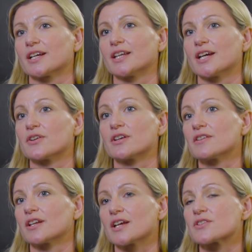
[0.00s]
that now. And I
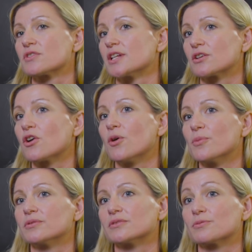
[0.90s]
think that's really
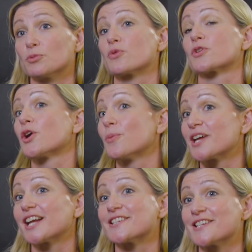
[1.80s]
more of a
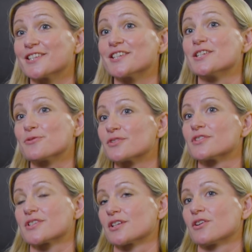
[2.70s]
commonality than a
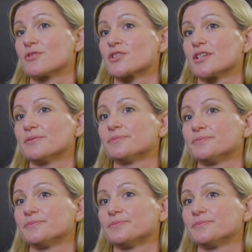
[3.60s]
difference in culture.